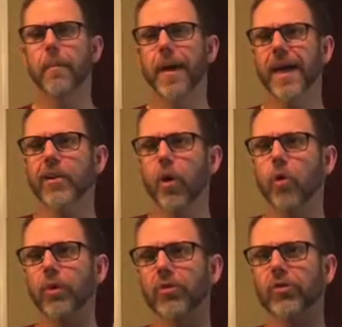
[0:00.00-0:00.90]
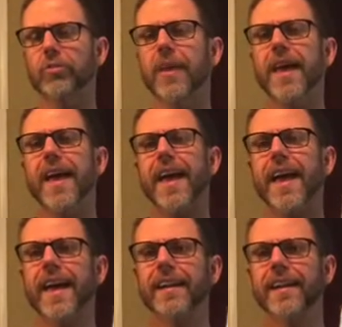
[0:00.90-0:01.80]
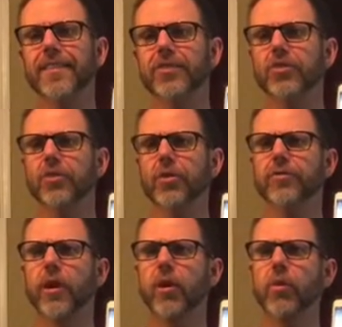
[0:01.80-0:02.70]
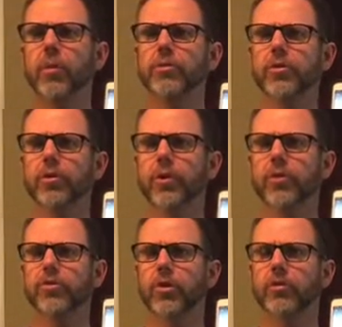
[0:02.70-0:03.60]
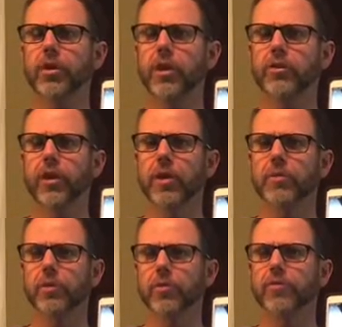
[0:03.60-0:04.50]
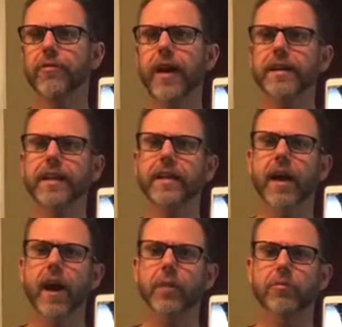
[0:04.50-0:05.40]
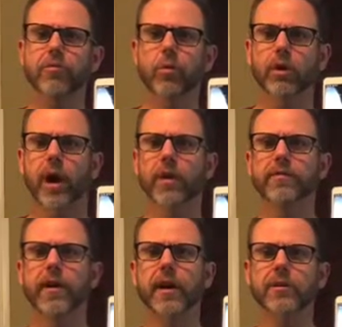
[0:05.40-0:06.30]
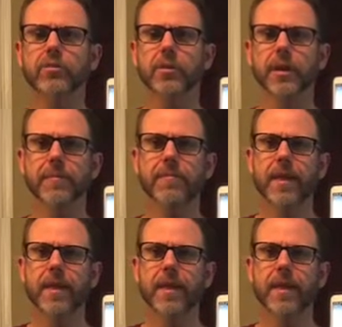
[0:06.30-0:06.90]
Bad Omens, and this is their follow-up to their self-titled debut, Finding God Before God Finds Me.